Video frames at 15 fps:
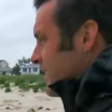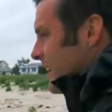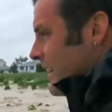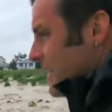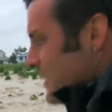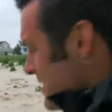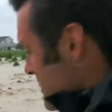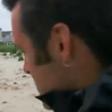
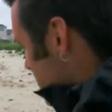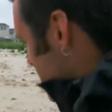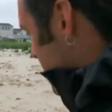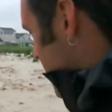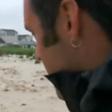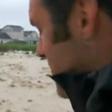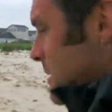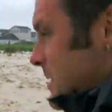Now this is
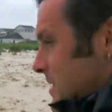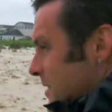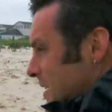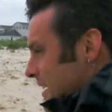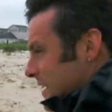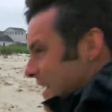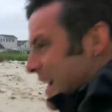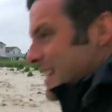something I've been
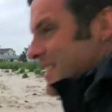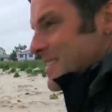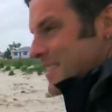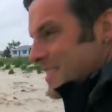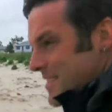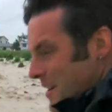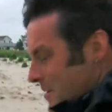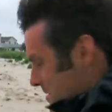doing again
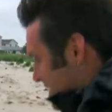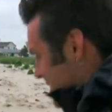since I was a